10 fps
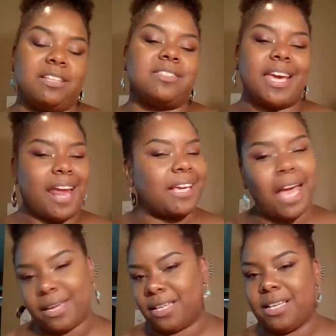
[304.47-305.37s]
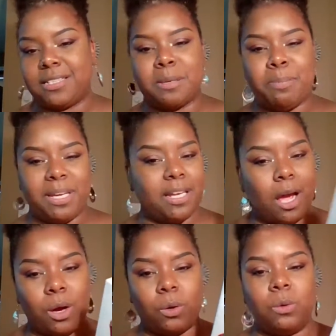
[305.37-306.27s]
is that I kind of get to be at
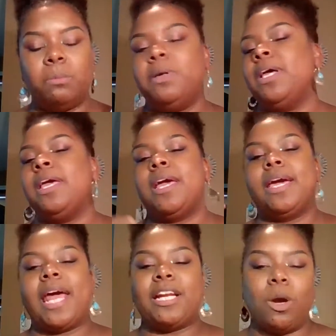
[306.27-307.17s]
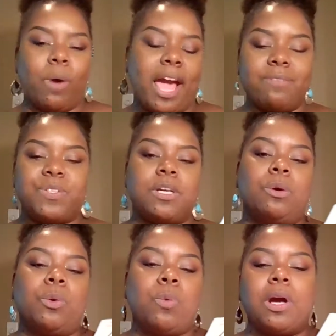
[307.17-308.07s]
home and I don't have to
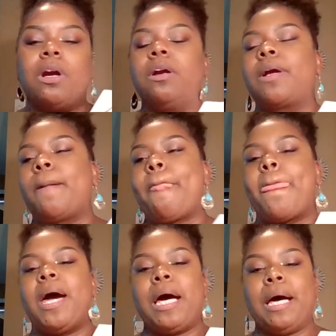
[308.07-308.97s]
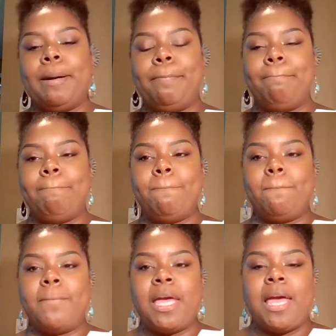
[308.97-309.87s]
go to work.
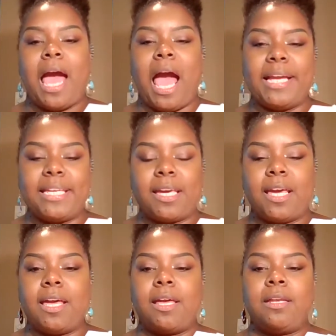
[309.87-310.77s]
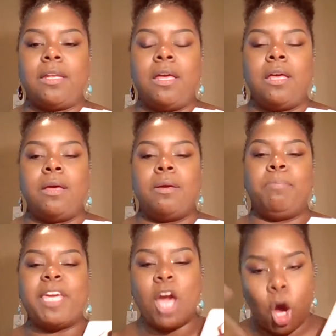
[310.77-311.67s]
I can
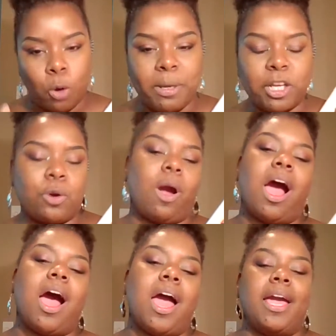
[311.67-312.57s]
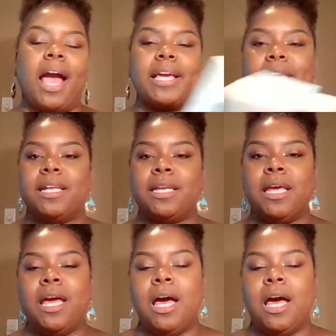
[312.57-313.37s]
be home and cry. I can